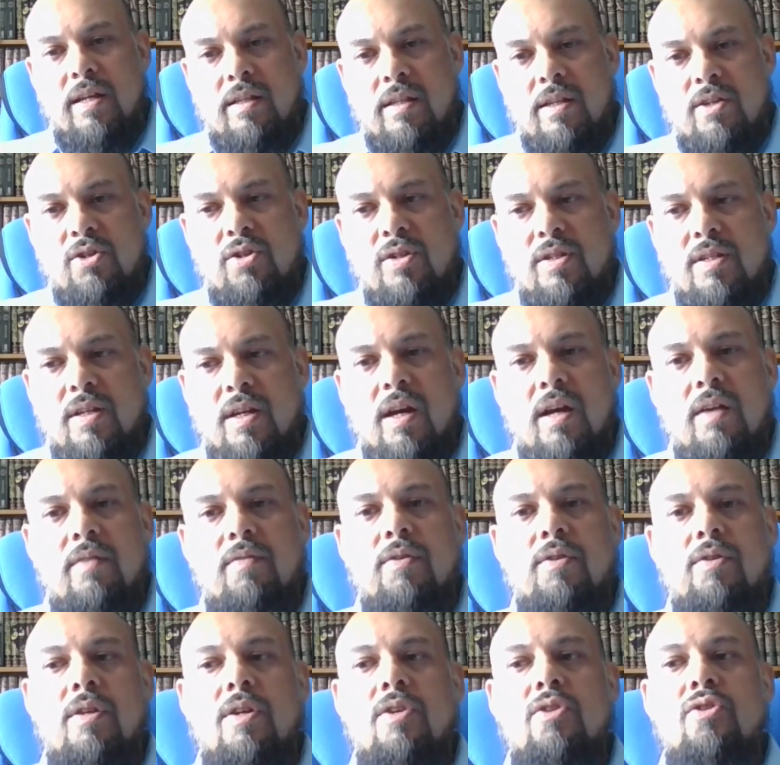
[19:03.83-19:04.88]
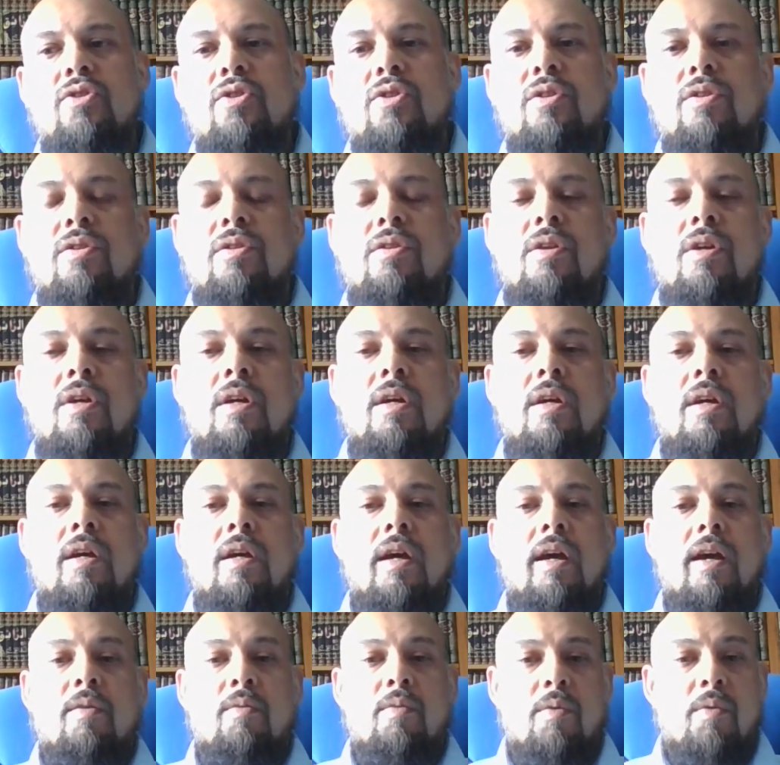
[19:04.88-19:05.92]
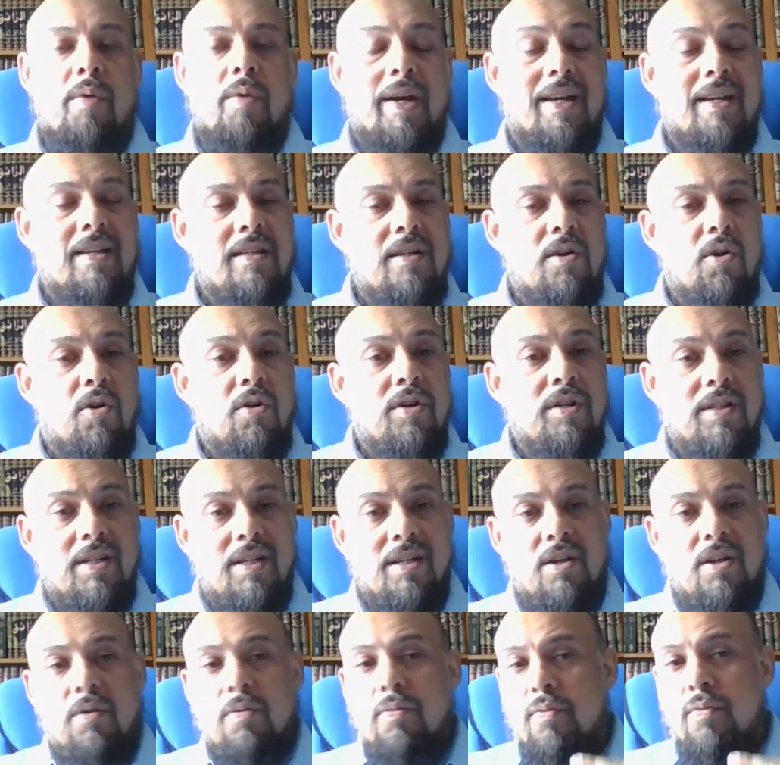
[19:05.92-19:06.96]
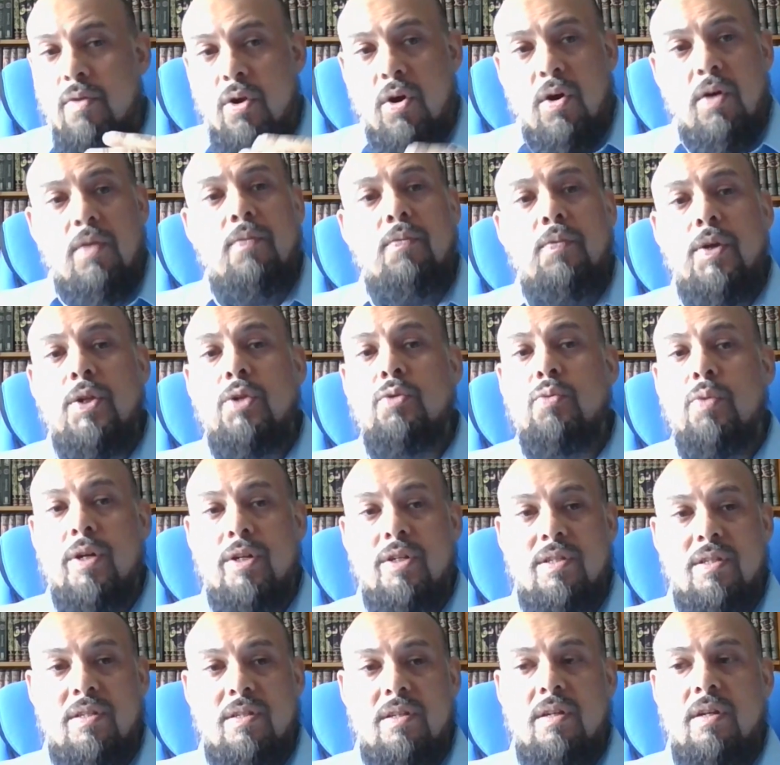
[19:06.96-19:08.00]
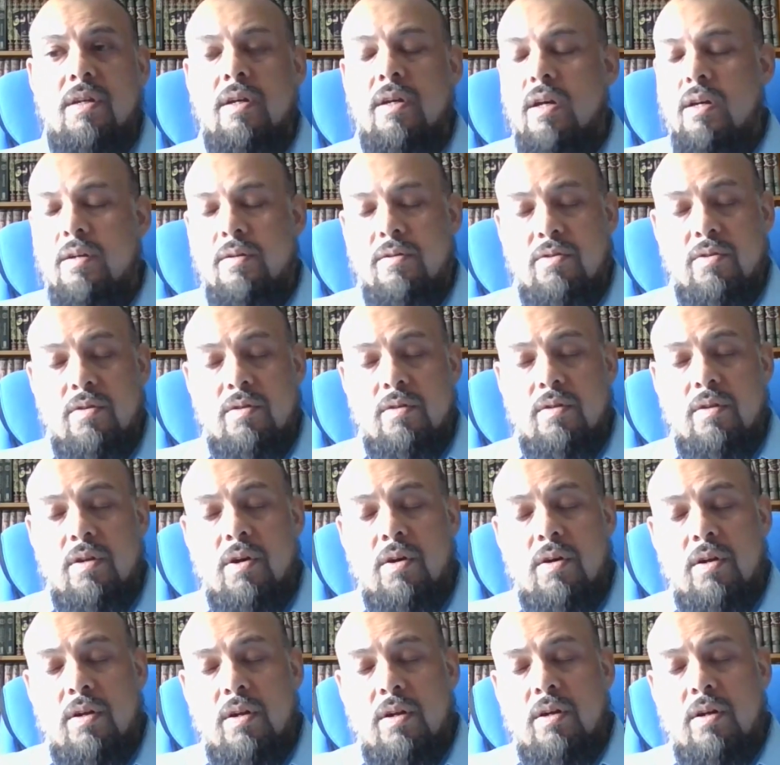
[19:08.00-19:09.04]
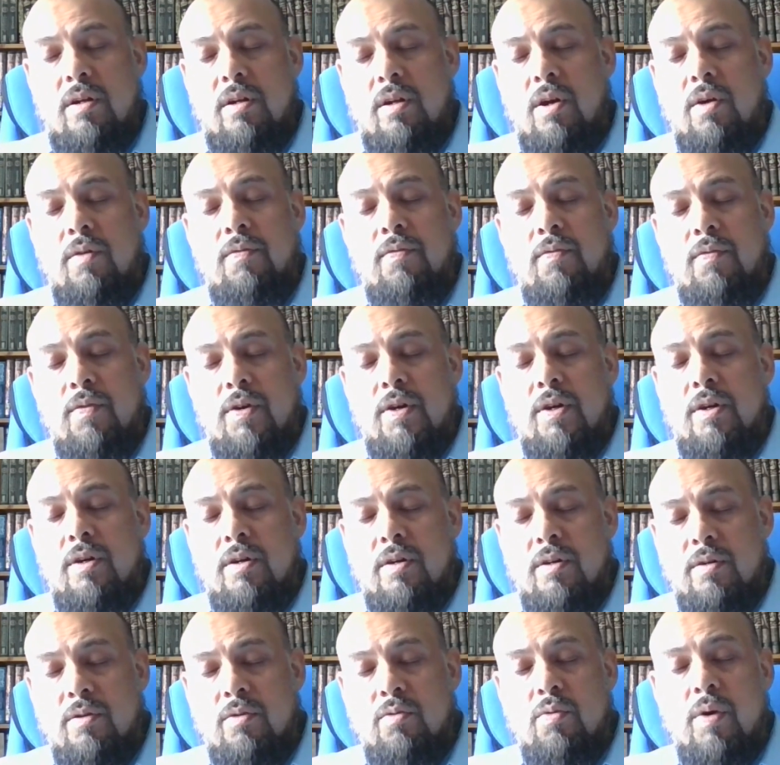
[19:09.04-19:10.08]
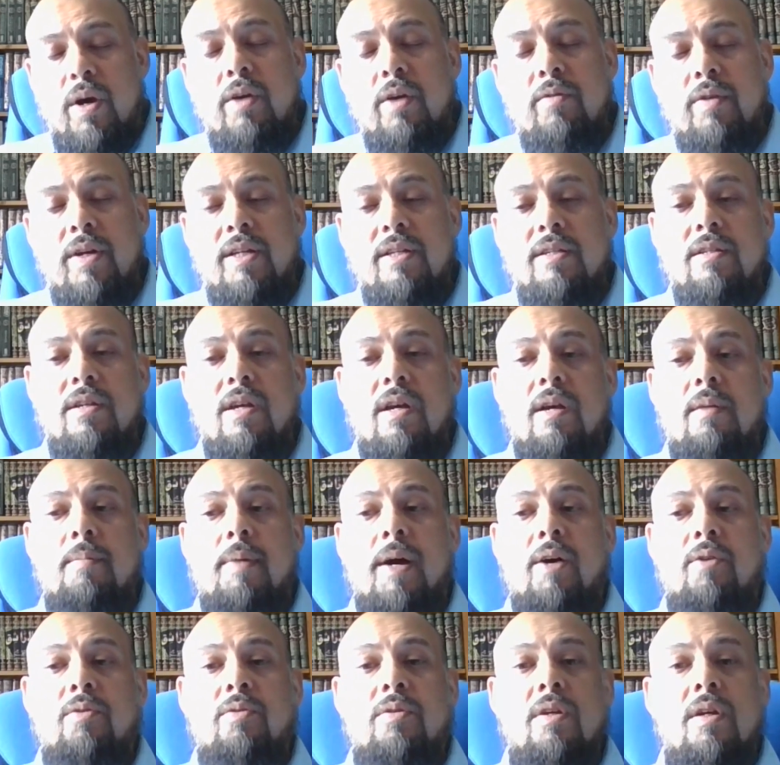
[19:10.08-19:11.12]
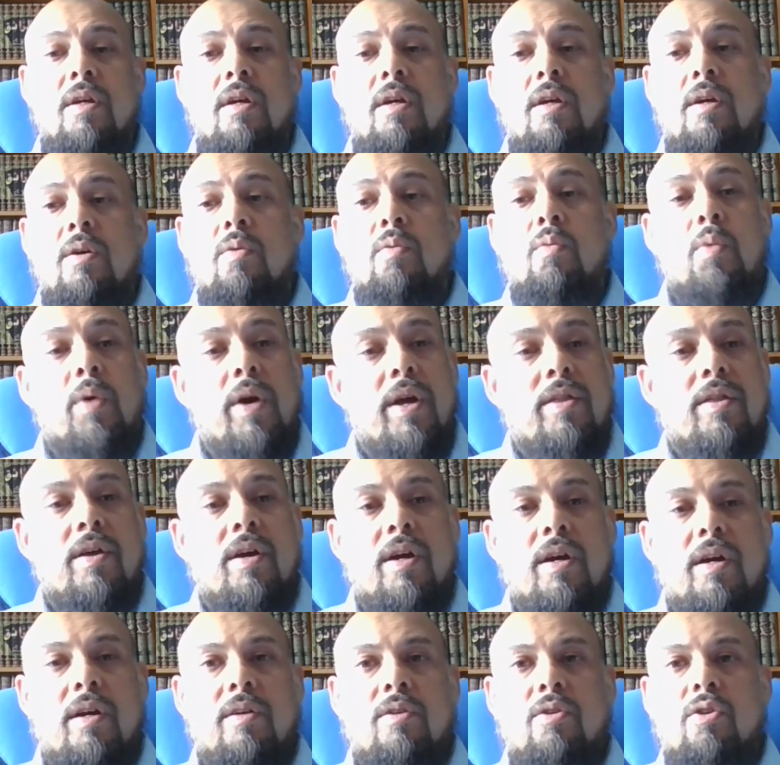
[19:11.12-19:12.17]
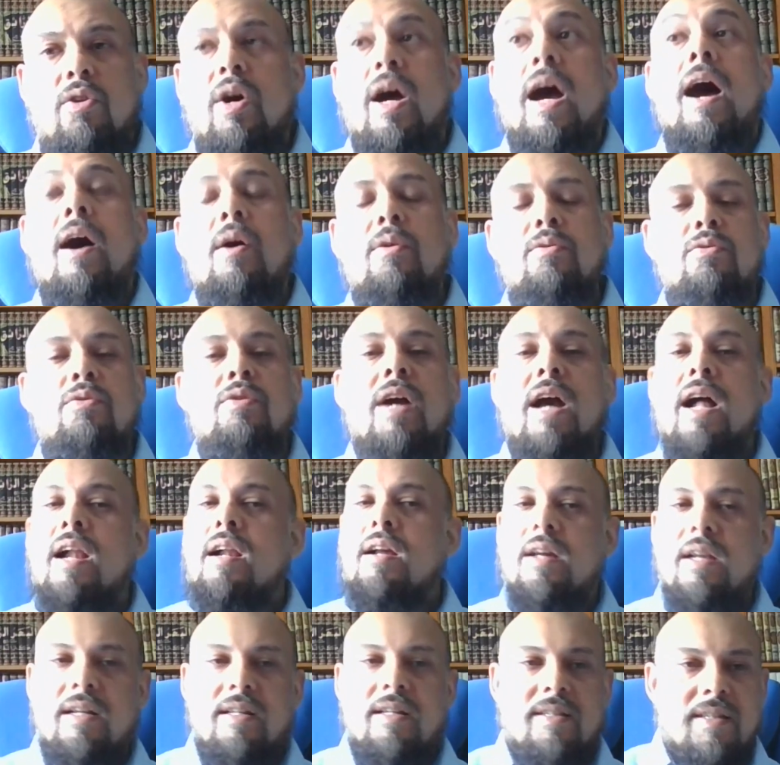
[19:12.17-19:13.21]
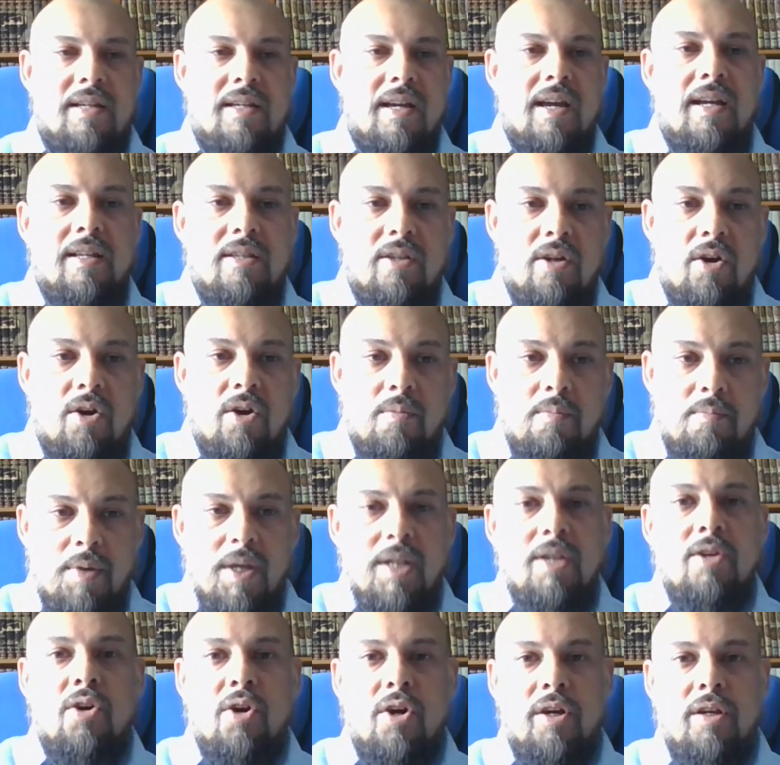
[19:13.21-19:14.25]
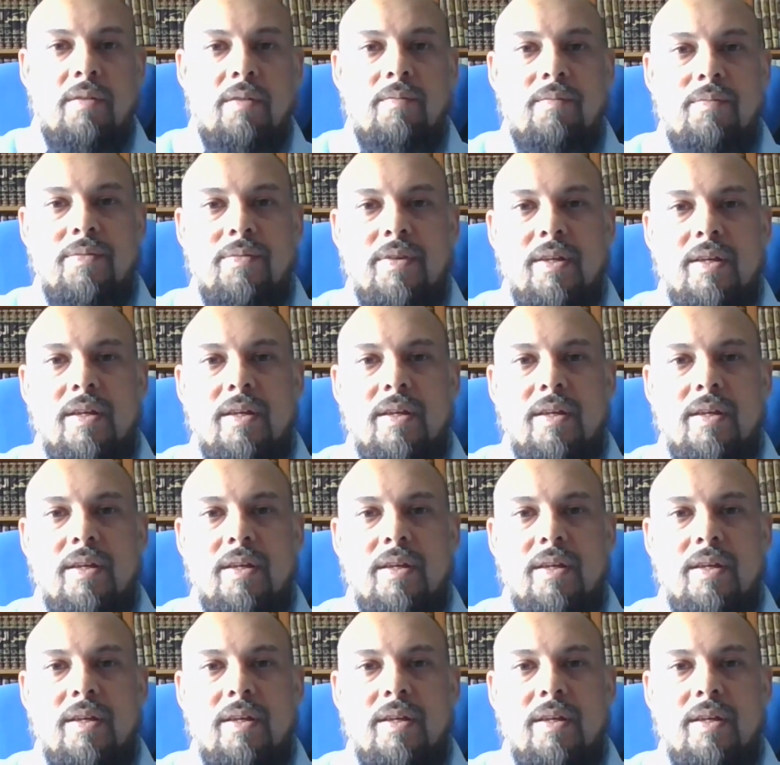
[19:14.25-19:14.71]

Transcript: at National Zakat Foundation, and we were getting already enough lot of fatwas, uh, a lot, a lot of uh, queries about whether, you know, how to calculate zakat on Bitcoin.